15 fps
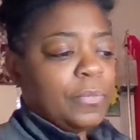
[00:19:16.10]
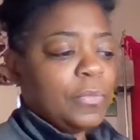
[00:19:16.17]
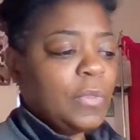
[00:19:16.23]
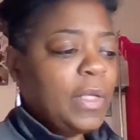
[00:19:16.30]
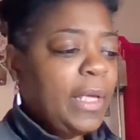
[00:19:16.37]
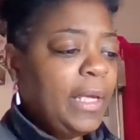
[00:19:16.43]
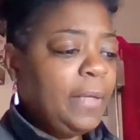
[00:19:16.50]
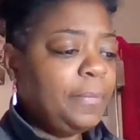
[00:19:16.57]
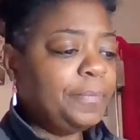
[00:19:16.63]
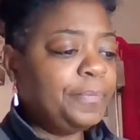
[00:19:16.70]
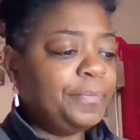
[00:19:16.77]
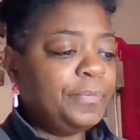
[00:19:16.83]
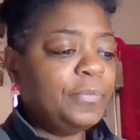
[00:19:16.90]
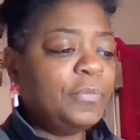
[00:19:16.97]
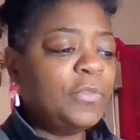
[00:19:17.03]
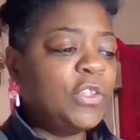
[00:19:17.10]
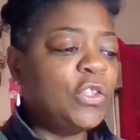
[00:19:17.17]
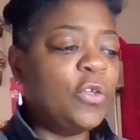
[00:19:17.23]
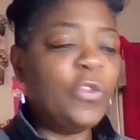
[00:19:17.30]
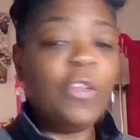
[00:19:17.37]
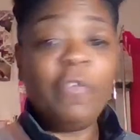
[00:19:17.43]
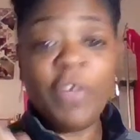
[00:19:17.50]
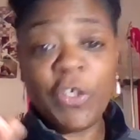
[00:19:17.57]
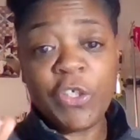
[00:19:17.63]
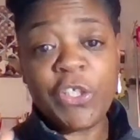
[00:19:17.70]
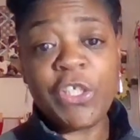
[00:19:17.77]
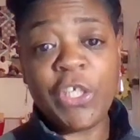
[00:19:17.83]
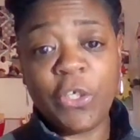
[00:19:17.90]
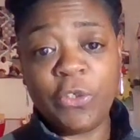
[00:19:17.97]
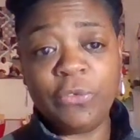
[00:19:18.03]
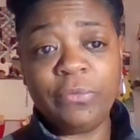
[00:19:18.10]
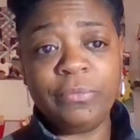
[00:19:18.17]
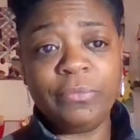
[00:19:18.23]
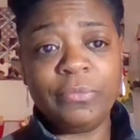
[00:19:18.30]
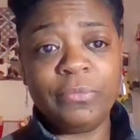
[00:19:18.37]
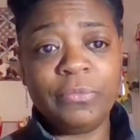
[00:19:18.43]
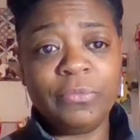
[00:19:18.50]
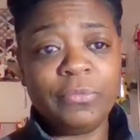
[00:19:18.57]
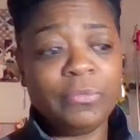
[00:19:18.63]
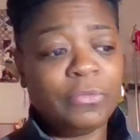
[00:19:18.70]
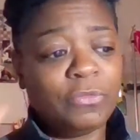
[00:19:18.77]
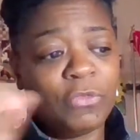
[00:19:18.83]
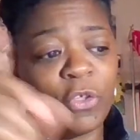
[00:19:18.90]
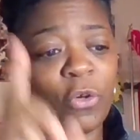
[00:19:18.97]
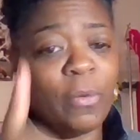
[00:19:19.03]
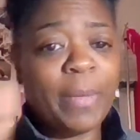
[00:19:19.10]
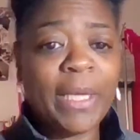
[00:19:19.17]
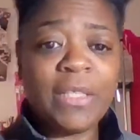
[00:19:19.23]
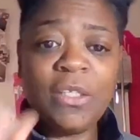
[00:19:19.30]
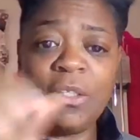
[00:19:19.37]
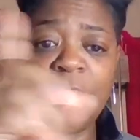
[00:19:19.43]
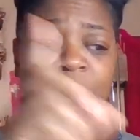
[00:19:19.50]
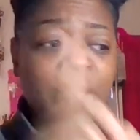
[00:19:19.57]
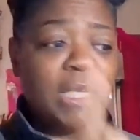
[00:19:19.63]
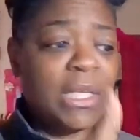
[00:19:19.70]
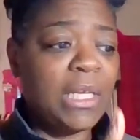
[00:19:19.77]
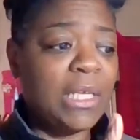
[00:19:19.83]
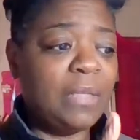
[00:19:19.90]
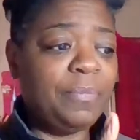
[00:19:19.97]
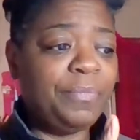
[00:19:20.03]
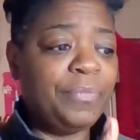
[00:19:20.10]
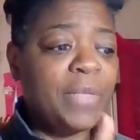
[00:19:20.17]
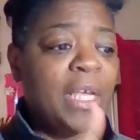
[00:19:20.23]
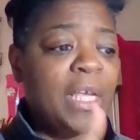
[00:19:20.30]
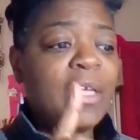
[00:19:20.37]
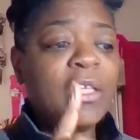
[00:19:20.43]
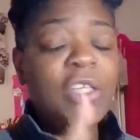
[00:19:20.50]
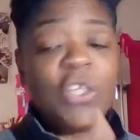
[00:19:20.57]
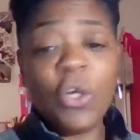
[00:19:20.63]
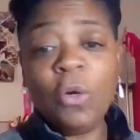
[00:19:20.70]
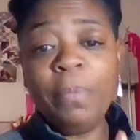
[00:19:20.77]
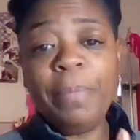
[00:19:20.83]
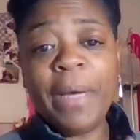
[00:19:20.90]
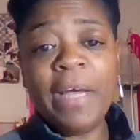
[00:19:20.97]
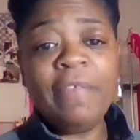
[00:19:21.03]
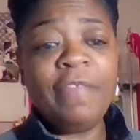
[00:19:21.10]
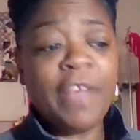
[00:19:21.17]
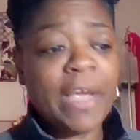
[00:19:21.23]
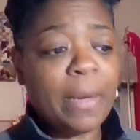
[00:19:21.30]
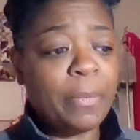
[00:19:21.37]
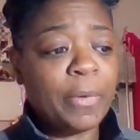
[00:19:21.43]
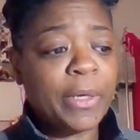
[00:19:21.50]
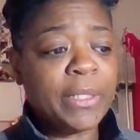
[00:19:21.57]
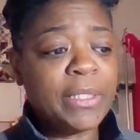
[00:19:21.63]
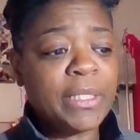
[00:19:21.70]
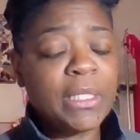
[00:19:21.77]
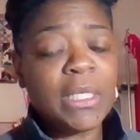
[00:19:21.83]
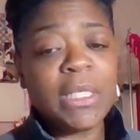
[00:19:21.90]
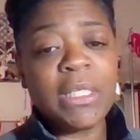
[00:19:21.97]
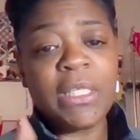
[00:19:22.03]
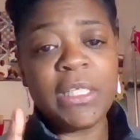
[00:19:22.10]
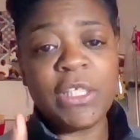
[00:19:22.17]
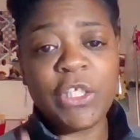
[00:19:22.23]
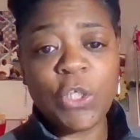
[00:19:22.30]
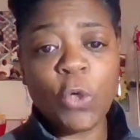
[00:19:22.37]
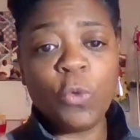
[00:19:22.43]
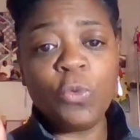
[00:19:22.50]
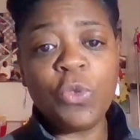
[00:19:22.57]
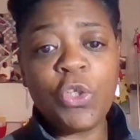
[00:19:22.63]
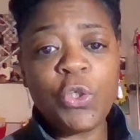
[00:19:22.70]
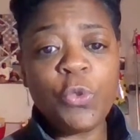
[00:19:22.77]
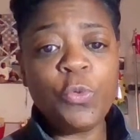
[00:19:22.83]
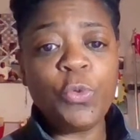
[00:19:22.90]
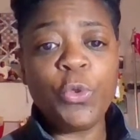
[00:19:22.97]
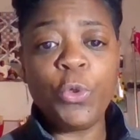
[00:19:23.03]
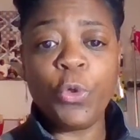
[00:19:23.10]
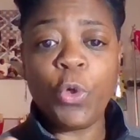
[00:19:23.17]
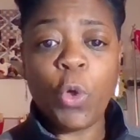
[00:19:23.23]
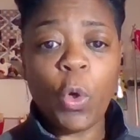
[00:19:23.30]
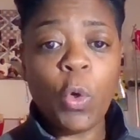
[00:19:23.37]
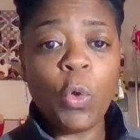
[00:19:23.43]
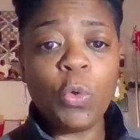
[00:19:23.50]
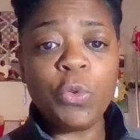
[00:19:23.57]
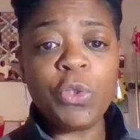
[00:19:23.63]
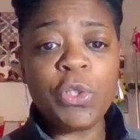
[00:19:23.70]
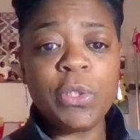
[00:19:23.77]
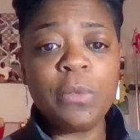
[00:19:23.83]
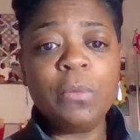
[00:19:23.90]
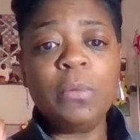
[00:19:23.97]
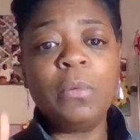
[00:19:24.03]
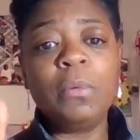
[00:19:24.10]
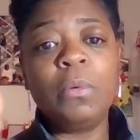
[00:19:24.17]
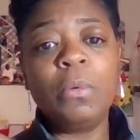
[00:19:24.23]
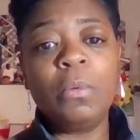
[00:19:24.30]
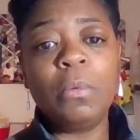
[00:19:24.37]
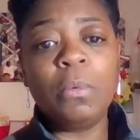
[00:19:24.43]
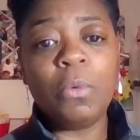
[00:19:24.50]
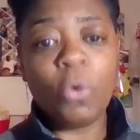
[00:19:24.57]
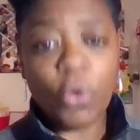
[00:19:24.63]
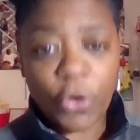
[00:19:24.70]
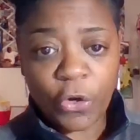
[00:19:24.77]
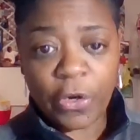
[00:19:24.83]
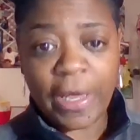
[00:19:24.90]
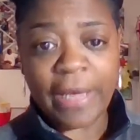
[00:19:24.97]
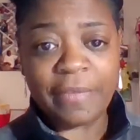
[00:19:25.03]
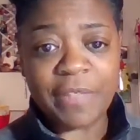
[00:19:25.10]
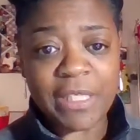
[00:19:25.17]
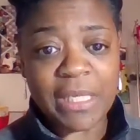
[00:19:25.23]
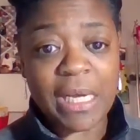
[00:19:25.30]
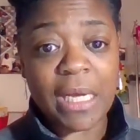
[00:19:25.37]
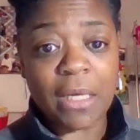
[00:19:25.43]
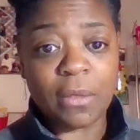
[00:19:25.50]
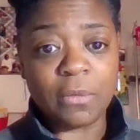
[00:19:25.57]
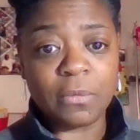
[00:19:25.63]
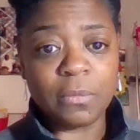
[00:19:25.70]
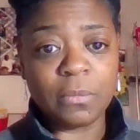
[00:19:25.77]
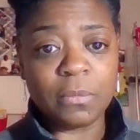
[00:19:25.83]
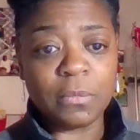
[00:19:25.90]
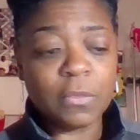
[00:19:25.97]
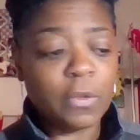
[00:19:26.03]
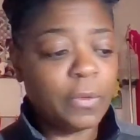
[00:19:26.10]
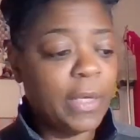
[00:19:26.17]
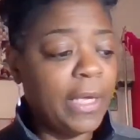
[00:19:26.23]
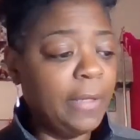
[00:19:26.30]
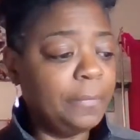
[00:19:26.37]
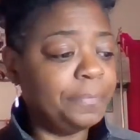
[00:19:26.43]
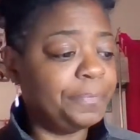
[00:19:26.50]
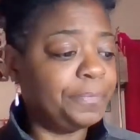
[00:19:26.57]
Okay. So the first don't, going back to the beginning, don't buy fabrics that don't suit your goals or your lifestyle. Okay.